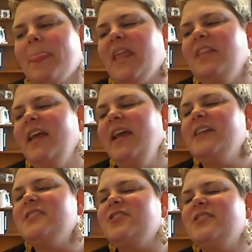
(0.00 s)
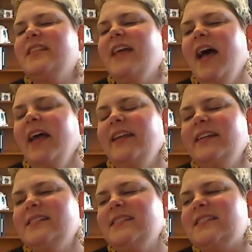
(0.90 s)
The answer to that
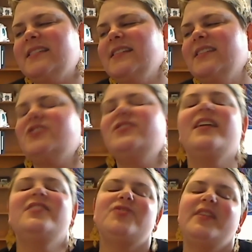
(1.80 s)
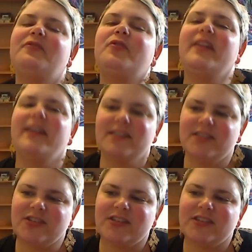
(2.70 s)
is there's not a straightforward answer,